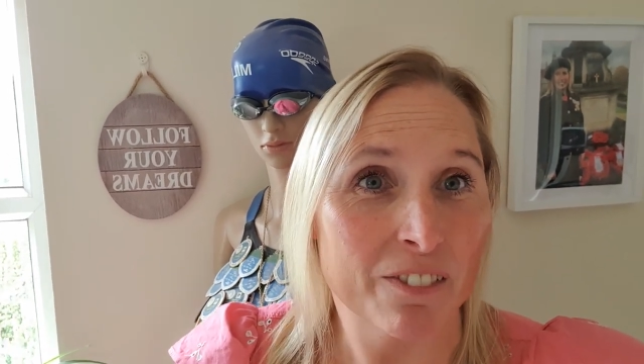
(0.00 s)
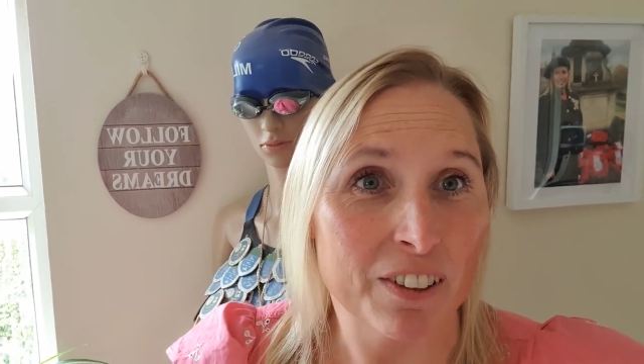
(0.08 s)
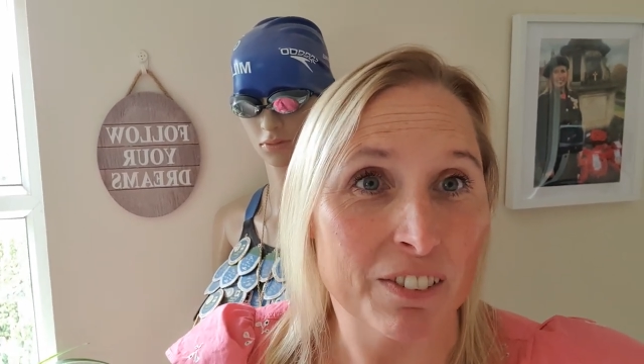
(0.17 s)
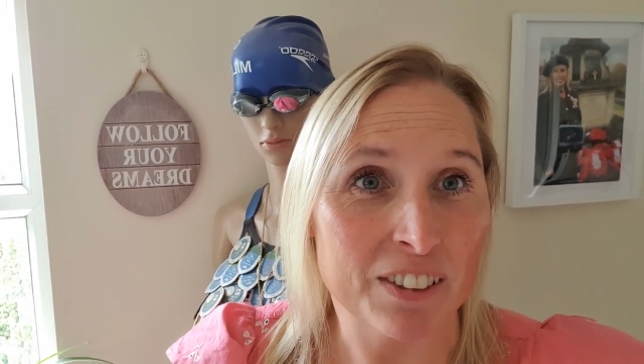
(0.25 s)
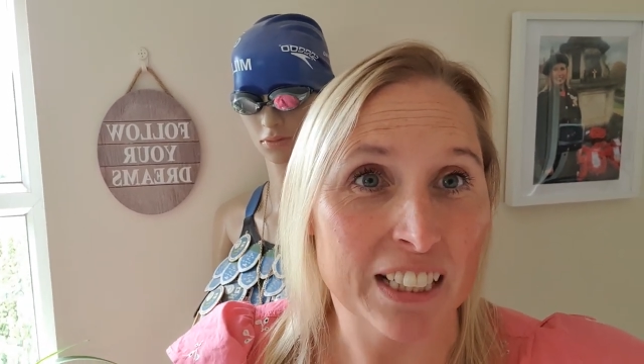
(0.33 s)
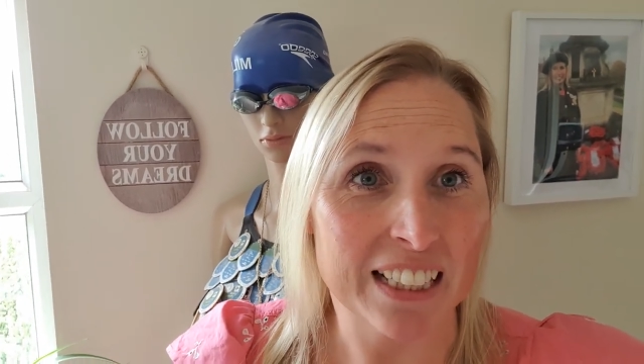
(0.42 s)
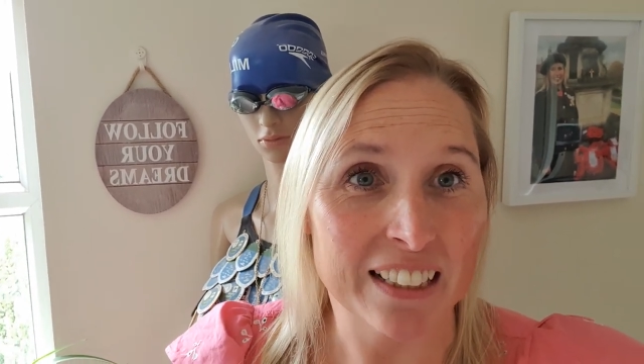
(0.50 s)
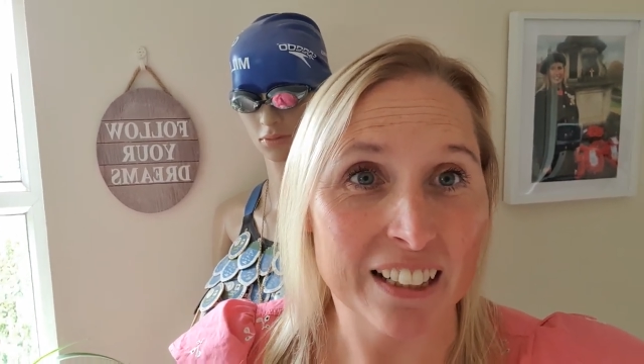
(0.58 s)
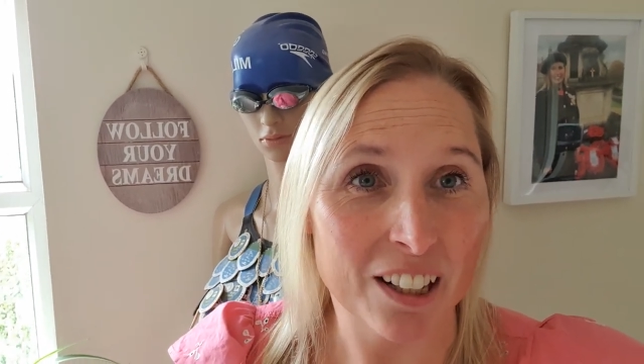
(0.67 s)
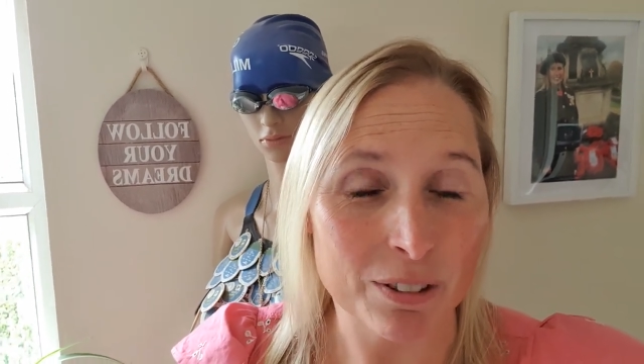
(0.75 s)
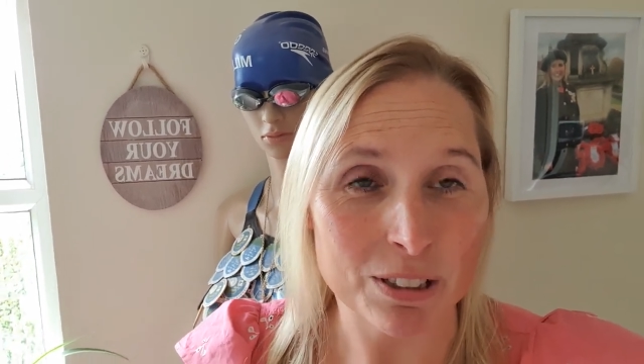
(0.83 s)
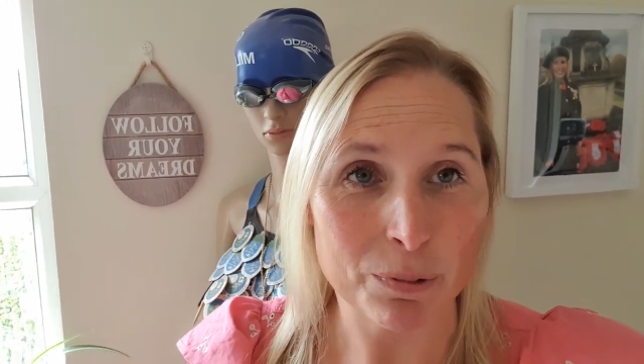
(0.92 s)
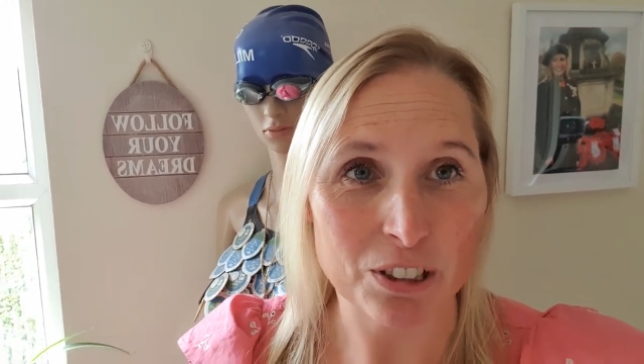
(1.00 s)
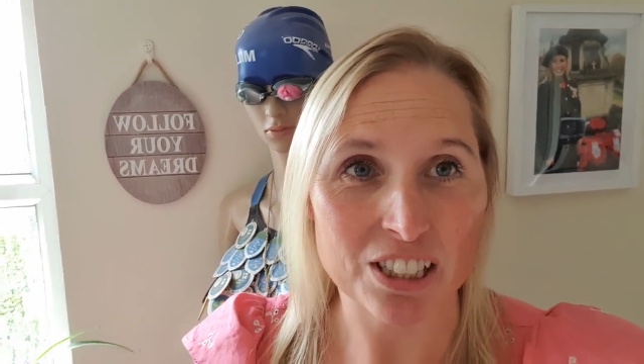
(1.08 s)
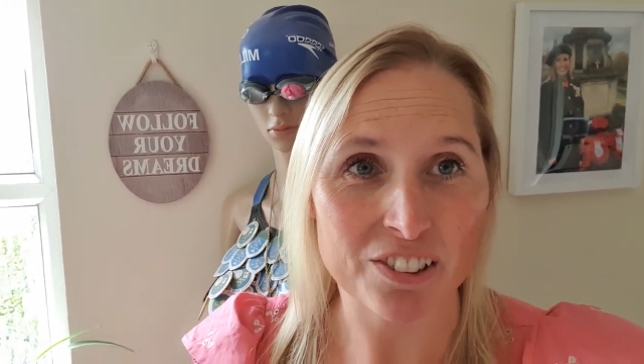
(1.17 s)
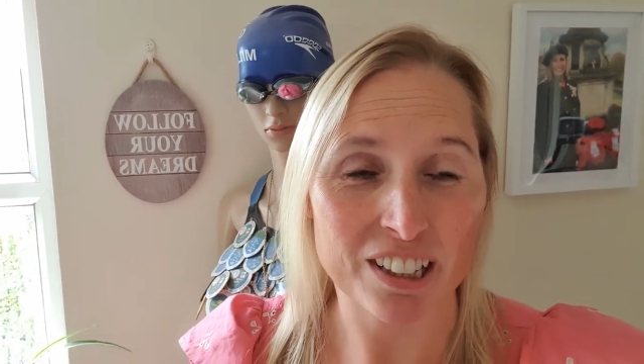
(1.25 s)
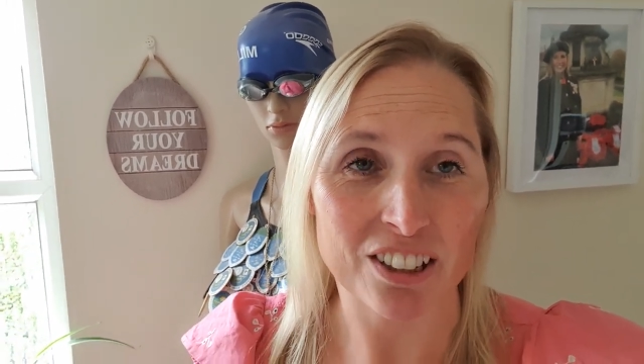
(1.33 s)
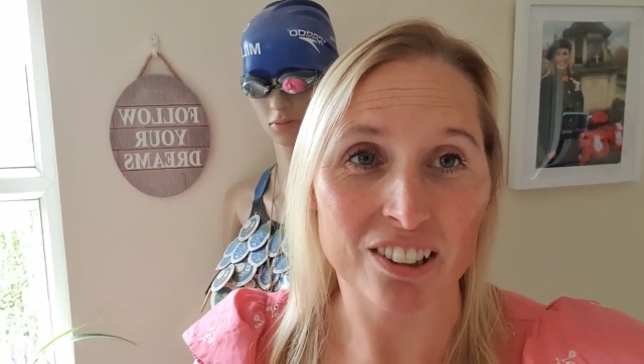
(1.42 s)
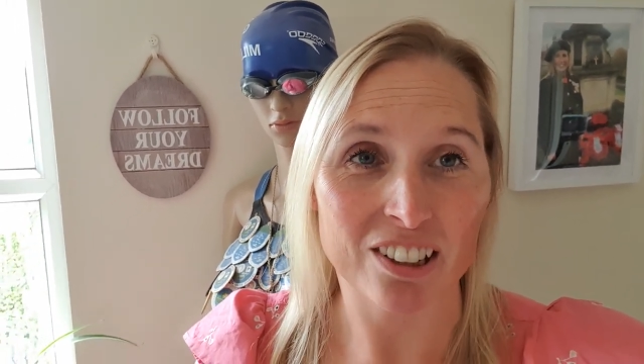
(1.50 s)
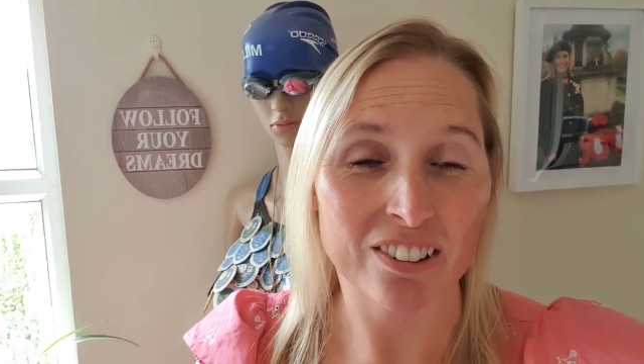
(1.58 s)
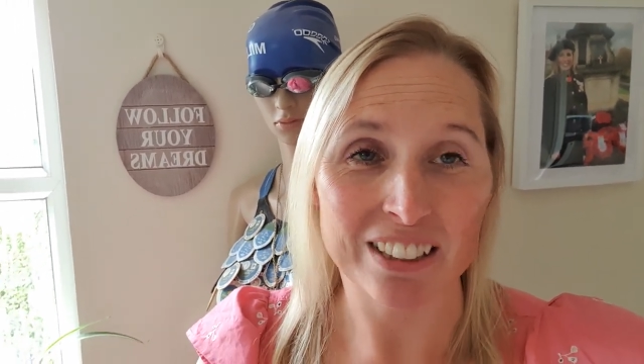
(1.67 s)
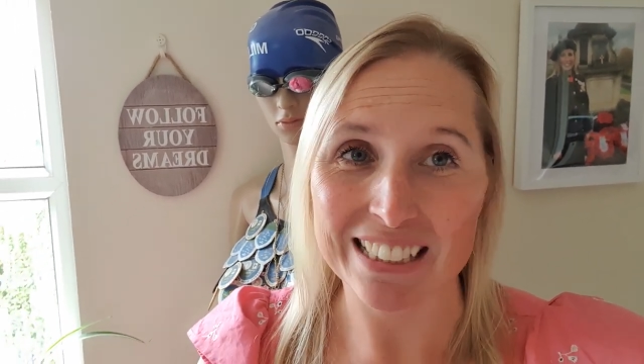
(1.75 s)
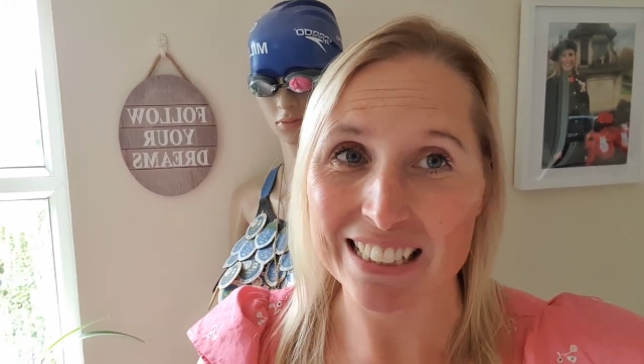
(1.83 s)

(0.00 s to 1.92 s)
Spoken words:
15, I was British record holder.